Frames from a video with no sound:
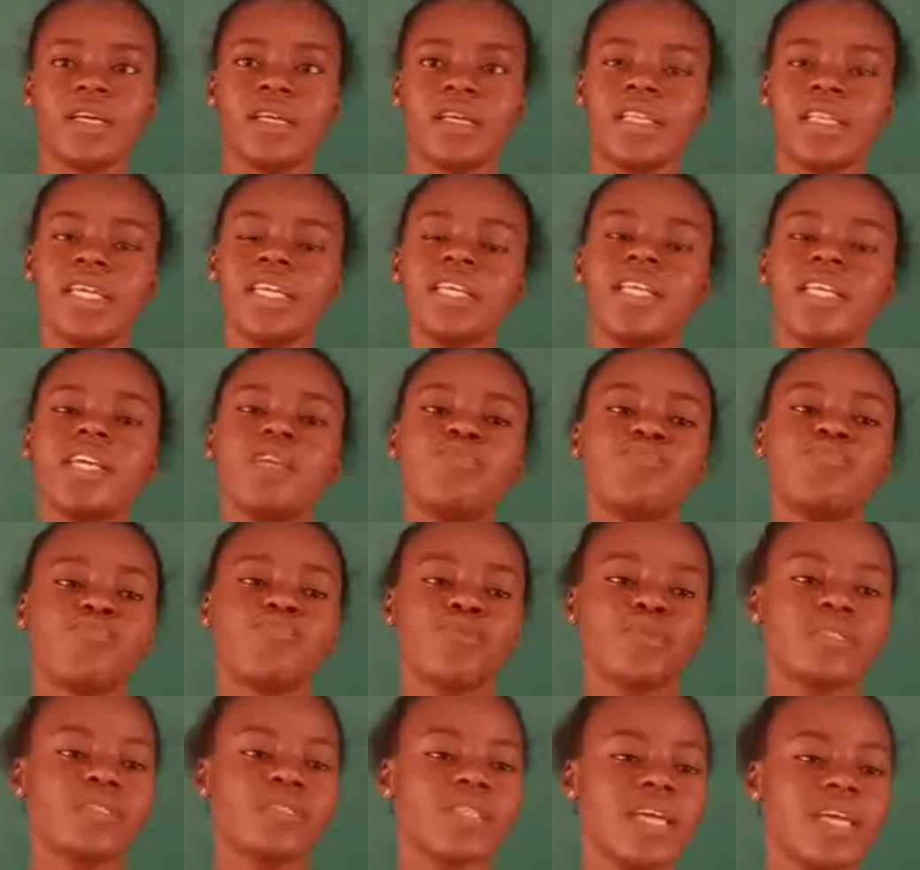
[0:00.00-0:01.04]
They need
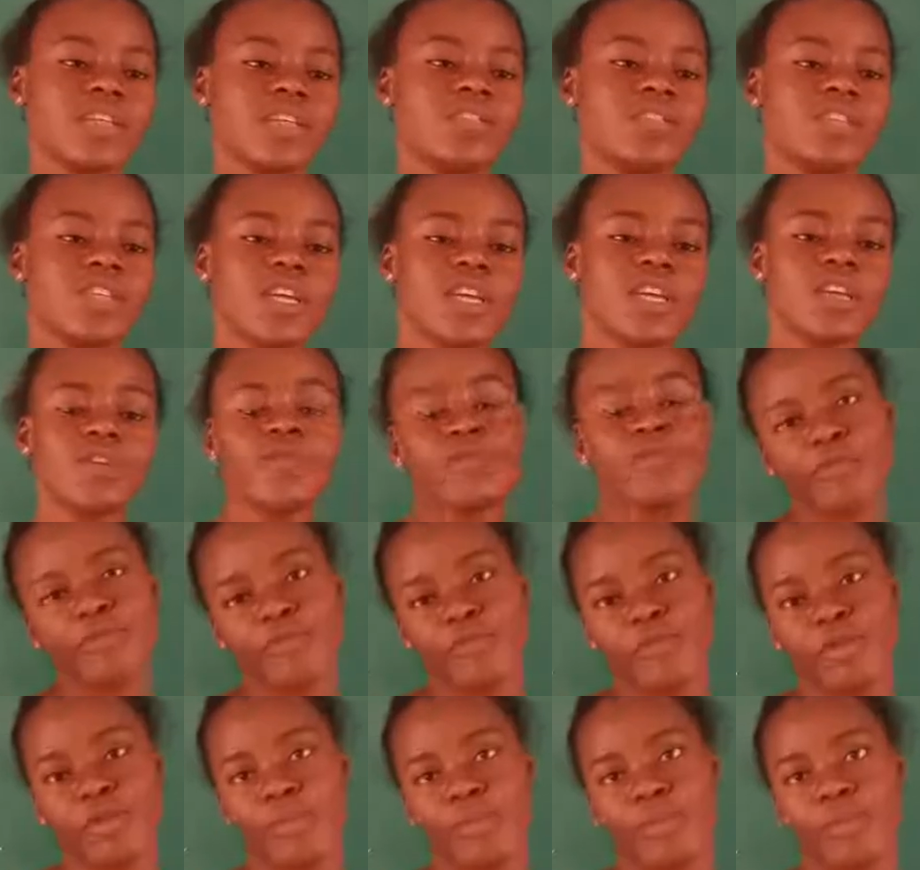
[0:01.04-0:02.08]
protection
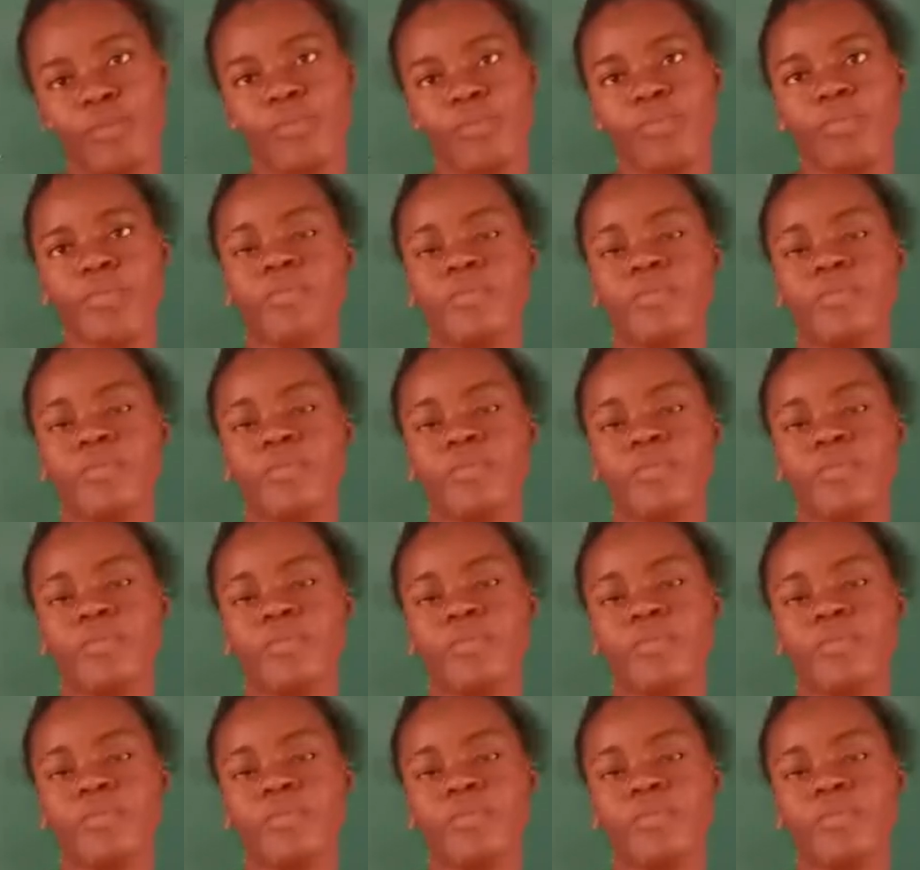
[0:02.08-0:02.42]
from